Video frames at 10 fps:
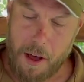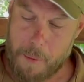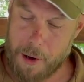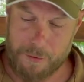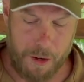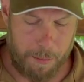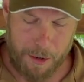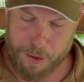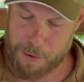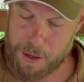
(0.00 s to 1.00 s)
But I've got to be
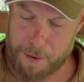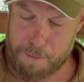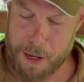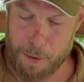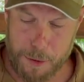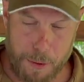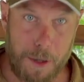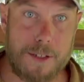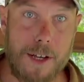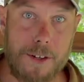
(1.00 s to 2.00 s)
honest with you, the build
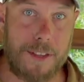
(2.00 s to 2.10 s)
quality on